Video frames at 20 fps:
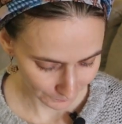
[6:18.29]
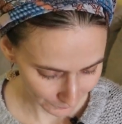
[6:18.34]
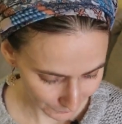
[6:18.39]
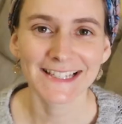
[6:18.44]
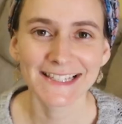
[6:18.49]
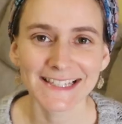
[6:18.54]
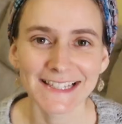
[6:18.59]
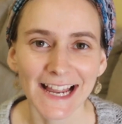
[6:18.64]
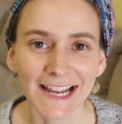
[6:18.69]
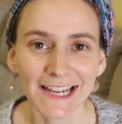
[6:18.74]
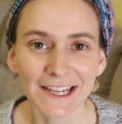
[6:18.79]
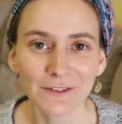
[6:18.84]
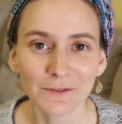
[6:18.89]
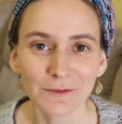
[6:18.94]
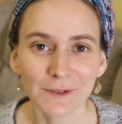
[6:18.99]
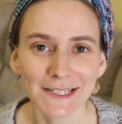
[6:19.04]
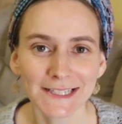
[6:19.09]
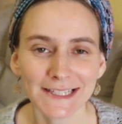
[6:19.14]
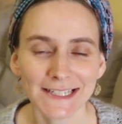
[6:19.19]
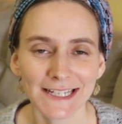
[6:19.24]
The
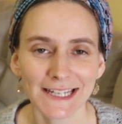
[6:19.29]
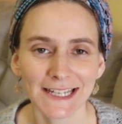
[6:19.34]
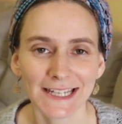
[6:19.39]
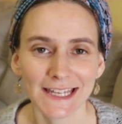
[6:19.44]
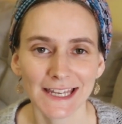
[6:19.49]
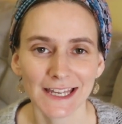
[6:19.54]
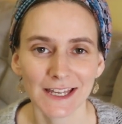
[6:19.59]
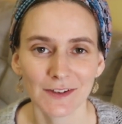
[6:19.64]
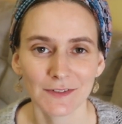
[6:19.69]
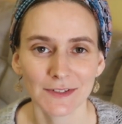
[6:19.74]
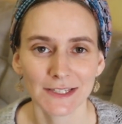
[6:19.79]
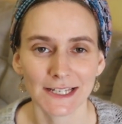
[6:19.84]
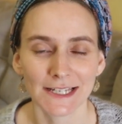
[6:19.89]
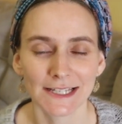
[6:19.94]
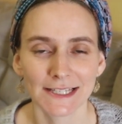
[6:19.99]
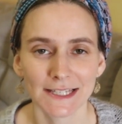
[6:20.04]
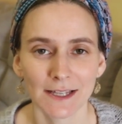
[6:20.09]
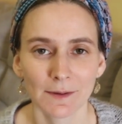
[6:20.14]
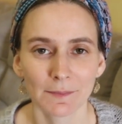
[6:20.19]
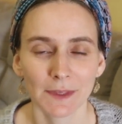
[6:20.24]
second reason he gives
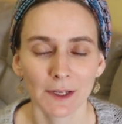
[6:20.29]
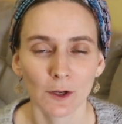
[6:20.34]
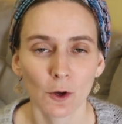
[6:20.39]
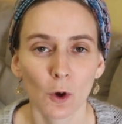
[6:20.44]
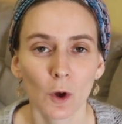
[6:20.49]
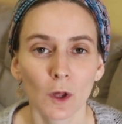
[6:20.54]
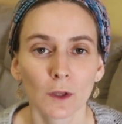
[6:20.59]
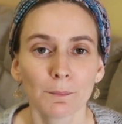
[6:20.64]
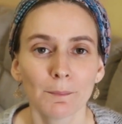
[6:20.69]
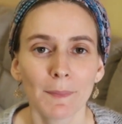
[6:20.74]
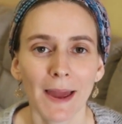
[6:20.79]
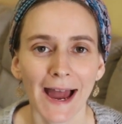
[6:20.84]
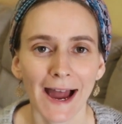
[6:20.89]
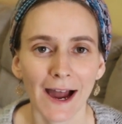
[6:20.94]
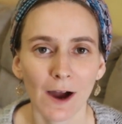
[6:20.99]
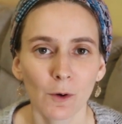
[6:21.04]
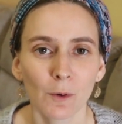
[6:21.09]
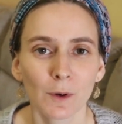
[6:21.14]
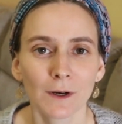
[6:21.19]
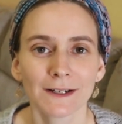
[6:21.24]
is something called
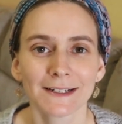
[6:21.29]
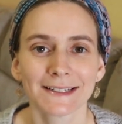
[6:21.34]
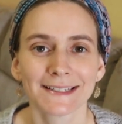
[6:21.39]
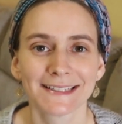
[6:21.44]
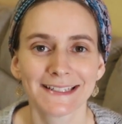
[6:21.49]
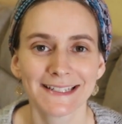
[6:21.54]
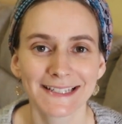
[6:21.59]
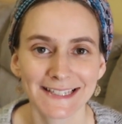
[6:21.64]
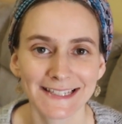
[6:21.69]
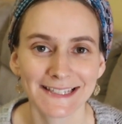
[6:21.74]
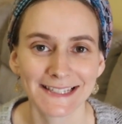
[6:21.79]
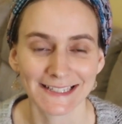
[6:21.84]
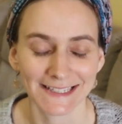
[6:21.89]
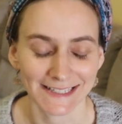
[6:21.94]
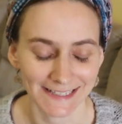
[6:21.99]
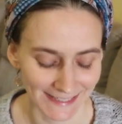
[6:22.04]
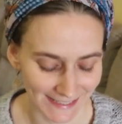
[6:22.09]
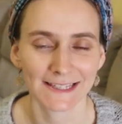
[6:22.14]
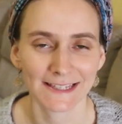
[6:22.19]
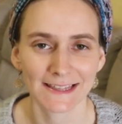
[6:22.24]
power
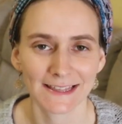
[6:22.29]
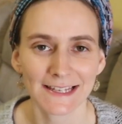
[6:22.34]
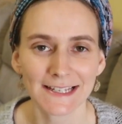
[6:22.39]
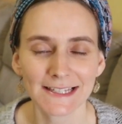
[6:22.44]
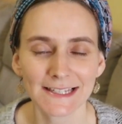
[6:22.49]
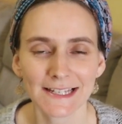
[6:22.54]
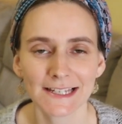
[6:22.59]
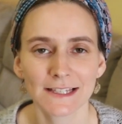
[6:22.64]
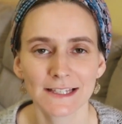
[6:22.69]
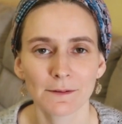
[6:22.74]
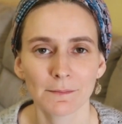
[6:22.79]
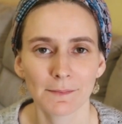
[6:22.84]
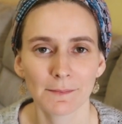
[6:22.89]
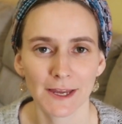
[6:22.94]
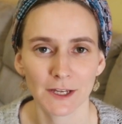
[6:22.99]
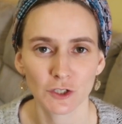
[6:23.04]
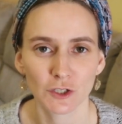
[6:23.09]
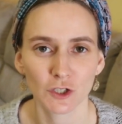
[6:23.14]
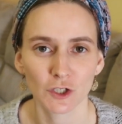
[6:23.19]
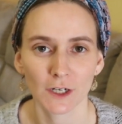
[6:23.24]
distance. This is a
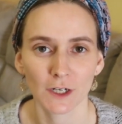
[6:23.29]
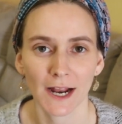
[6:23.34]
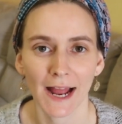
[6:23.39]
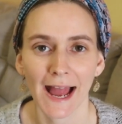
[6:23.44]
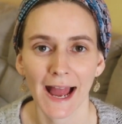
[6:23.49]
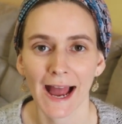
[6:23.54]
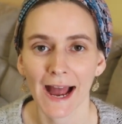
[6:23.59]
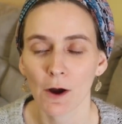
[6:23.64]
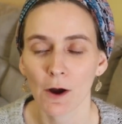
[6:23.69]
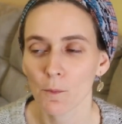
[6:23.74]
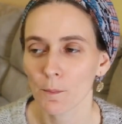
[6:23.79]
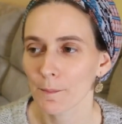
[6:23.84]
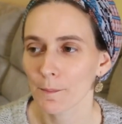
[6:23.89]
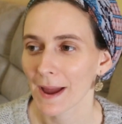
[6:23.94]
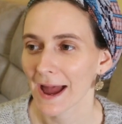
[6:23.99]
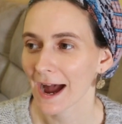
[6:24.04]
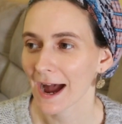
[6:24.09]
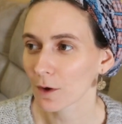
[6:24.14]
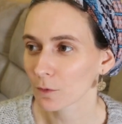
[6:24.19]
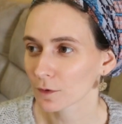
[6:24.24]
measure how
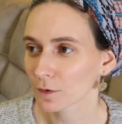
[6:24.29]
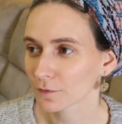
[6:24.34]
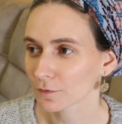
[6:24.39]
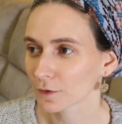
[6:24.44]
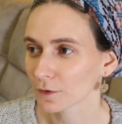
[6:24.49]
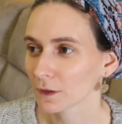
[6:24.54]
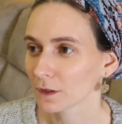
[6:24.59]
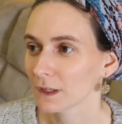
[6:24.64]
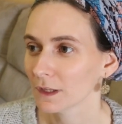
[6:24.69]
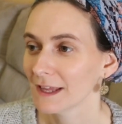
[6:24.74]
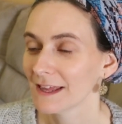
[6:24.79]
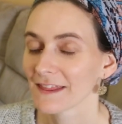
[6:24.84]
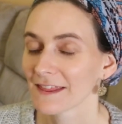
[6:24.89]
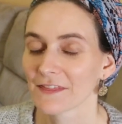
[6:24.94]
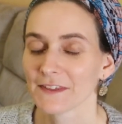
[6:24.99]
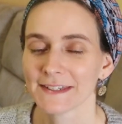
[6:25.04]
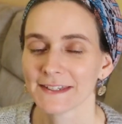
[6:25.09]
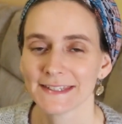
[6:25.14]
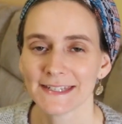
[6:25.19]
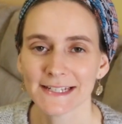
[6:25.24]
powerful
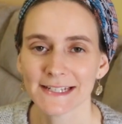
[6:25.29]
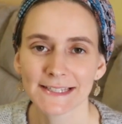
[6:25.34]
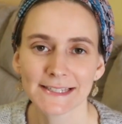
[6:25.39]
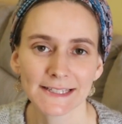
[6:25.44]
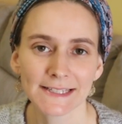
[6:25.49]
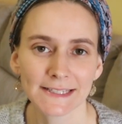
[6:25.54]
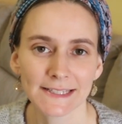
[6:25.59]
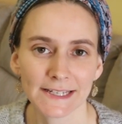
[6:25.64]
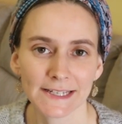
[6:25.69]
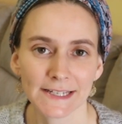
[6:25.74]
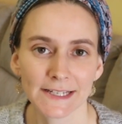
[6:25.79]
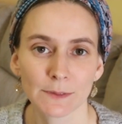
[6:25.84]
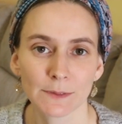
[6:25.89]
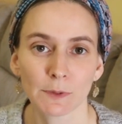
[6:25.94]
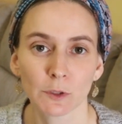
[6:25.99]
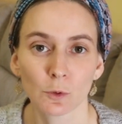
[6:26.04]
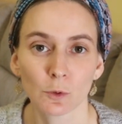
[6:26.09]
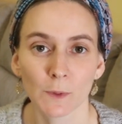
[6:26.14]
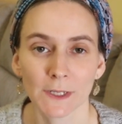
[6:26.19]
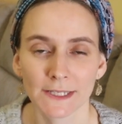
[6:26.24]
the distance is
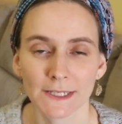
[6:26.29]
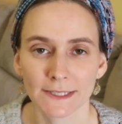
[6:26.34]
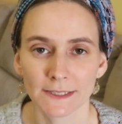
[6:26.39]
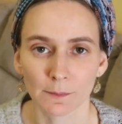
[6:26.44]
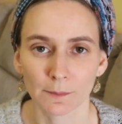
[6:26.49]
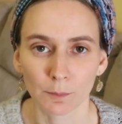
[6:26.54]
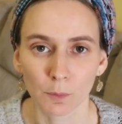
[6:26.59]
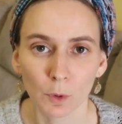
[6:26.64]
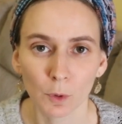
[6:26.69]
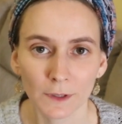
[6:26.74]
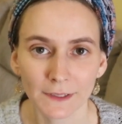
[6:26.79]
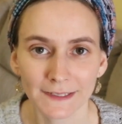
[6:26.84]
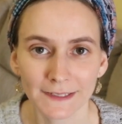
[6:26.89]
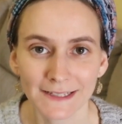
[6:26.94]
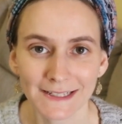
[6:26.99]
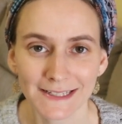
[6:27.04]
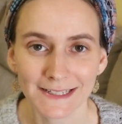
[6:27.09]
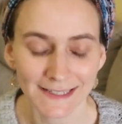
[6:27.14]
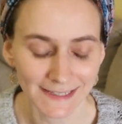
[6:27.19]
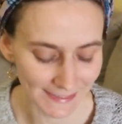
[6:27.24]
between
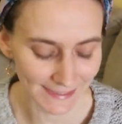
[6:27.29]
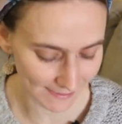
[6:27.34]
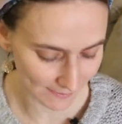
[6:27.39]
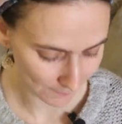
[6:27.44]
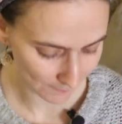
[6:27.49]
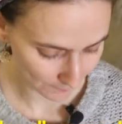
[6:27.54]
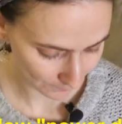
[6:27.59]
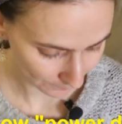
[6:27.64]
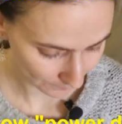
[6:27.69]
subordinates